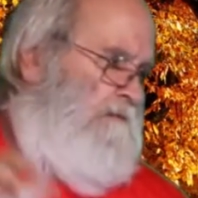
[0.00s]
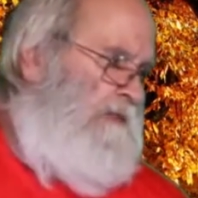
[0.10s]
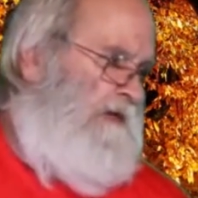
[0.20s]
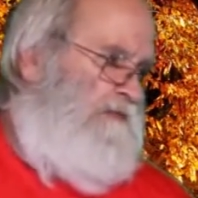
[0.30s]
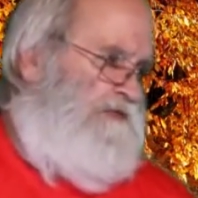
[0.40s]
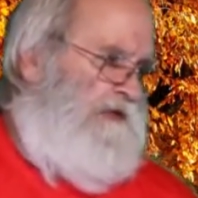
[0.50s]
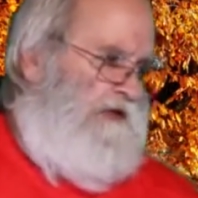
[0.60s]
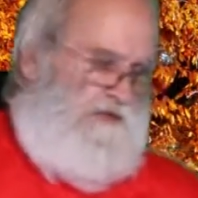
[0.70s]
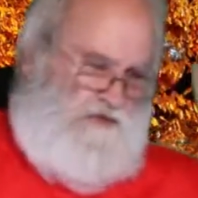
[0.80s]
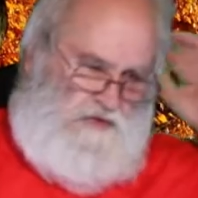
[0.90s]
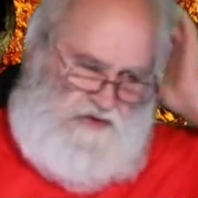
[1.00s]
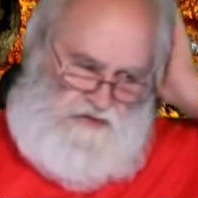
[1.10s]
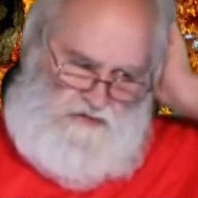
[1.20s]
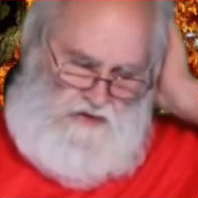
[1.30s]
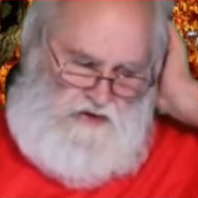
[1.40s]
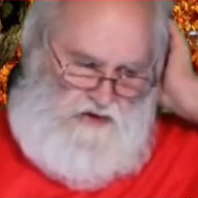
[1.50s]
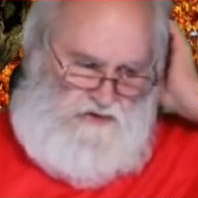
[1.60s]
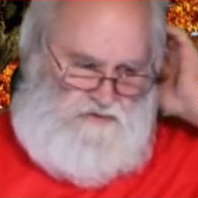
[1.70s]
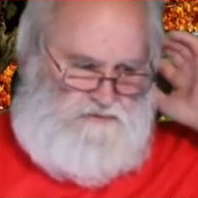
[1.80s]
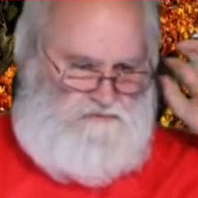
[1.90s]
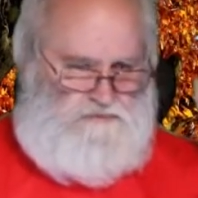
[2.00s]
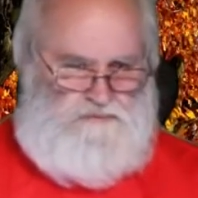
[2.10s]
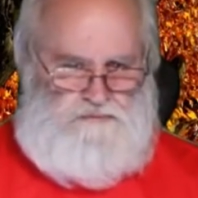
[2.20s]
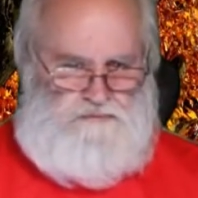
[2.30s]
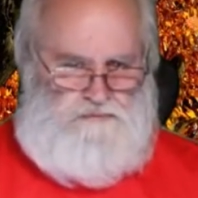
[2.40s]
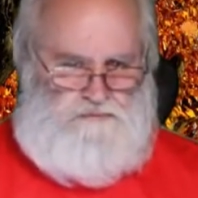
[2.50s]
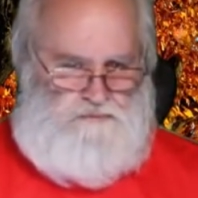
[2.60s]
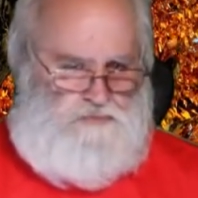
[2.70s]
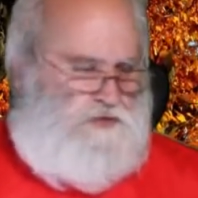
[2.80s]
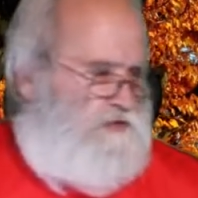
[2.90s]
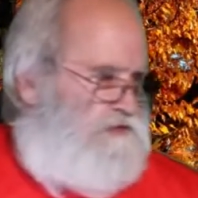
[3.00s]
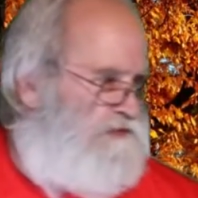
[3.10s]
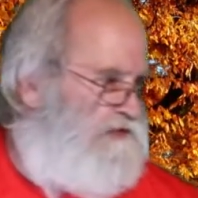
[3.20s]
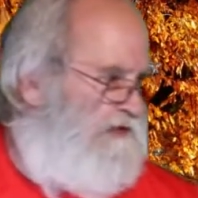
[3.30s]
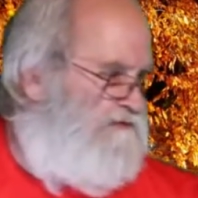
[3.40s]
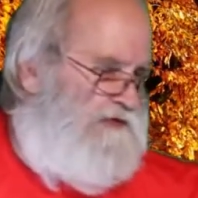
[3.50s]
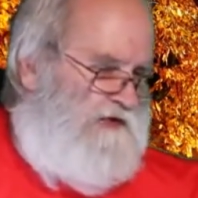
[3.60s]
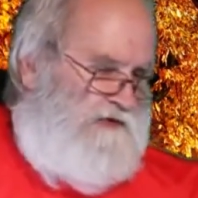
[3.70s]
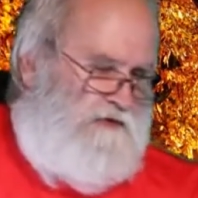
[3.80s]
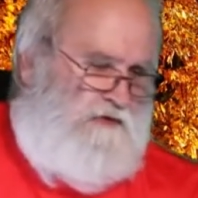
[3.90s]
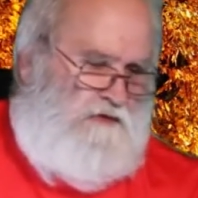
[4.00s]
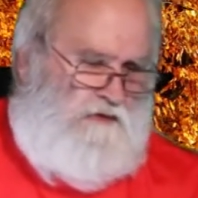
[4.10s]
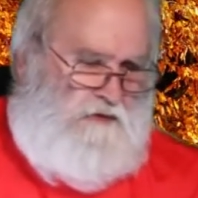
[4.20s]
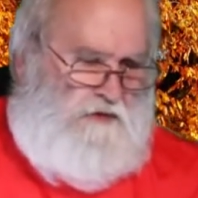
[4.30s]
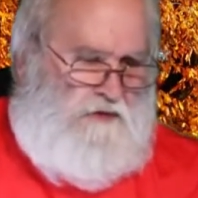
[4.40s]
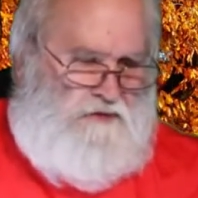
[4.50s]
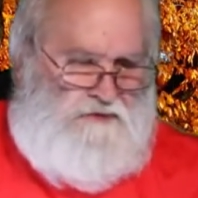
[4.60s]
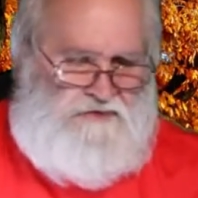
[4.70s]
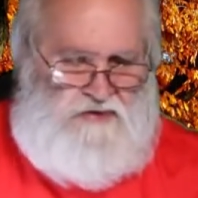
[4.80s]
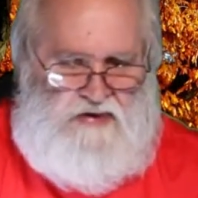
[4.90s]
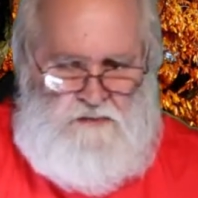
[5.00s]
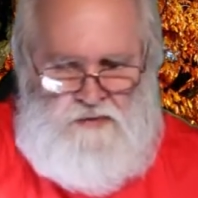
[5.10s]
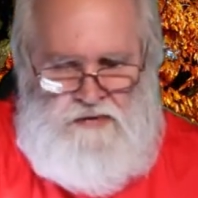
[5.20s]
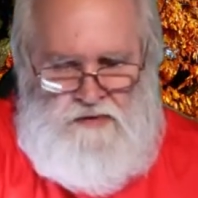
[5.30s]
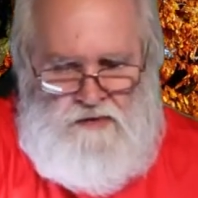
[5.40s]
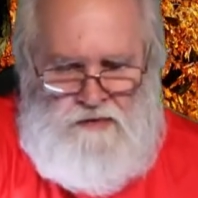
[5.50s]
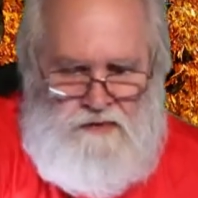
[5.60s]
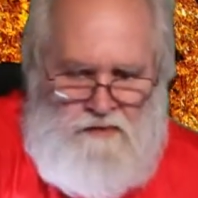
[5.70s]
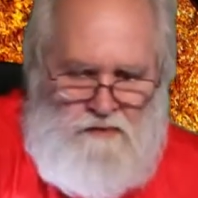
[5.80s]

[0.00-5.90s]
But with that, you know, I can charge stuff like this camera here.